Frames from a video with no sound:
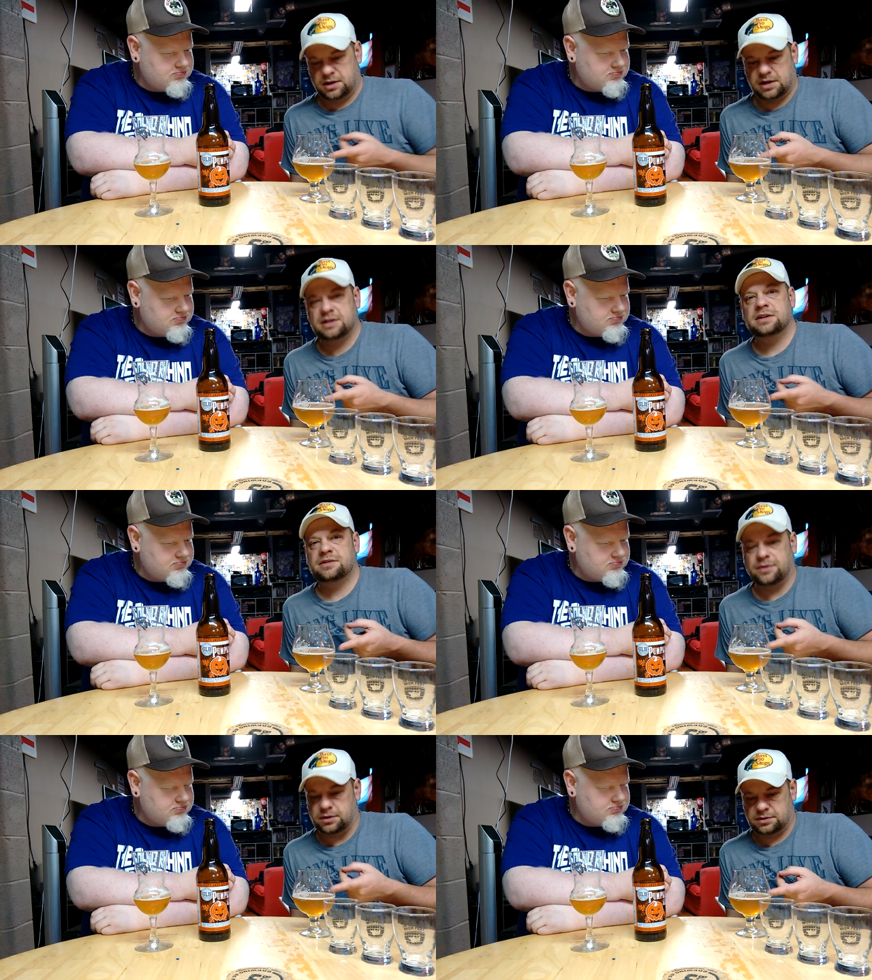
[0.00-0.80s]
Speaker 1: It's
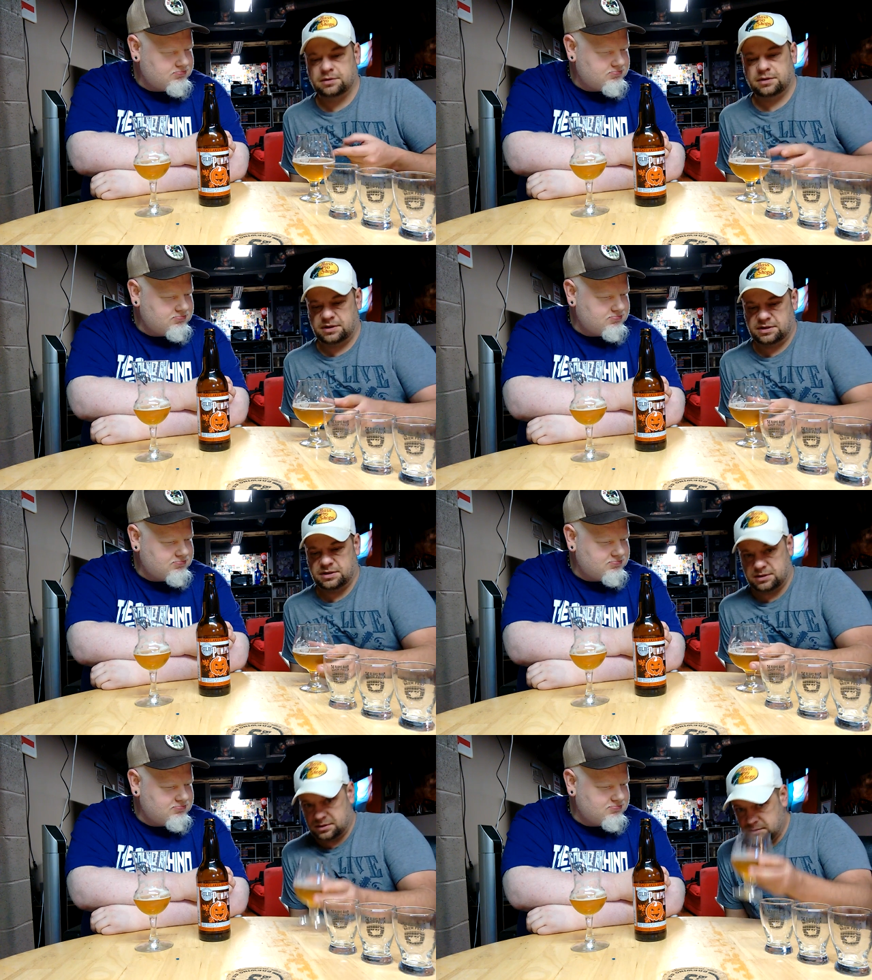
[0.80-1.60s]
his fault. It's
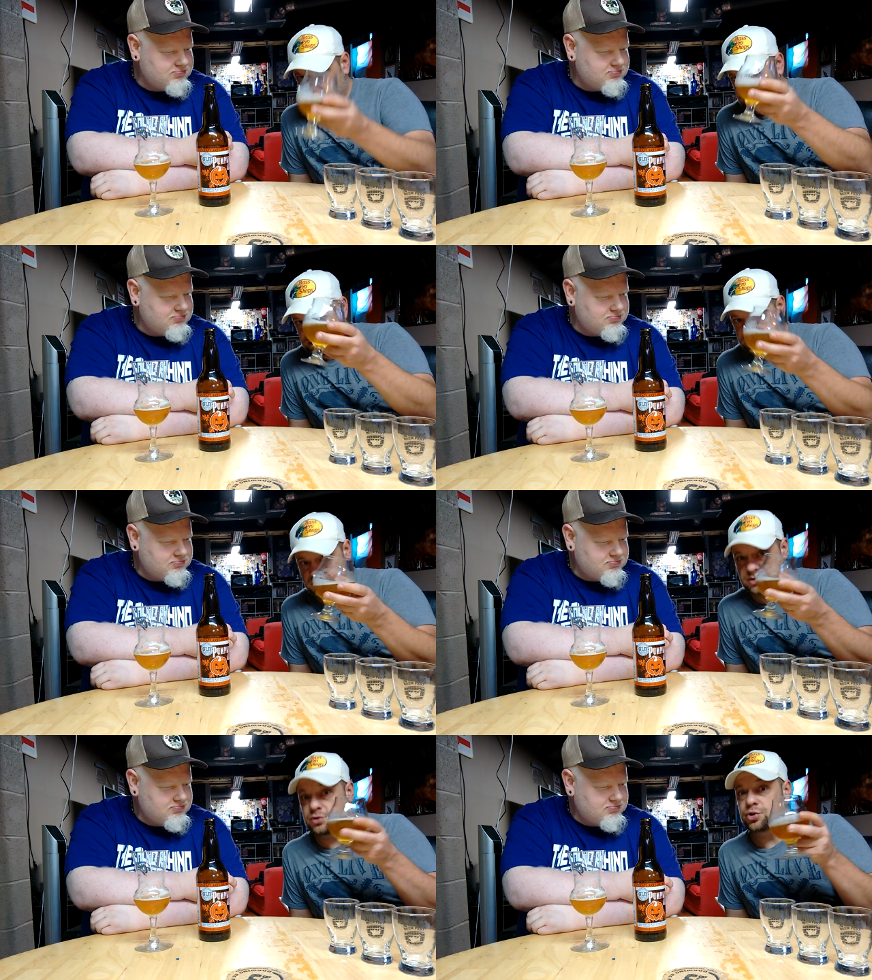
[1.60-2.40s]
just,
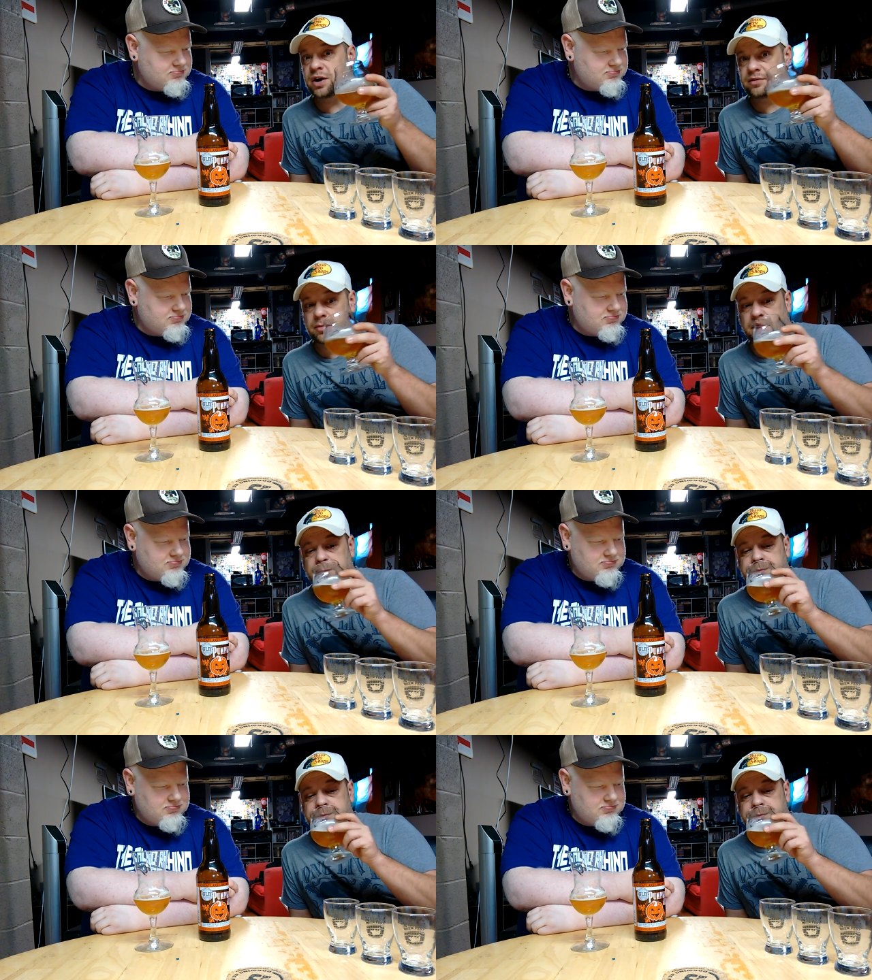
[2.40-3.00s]
it's too dry for me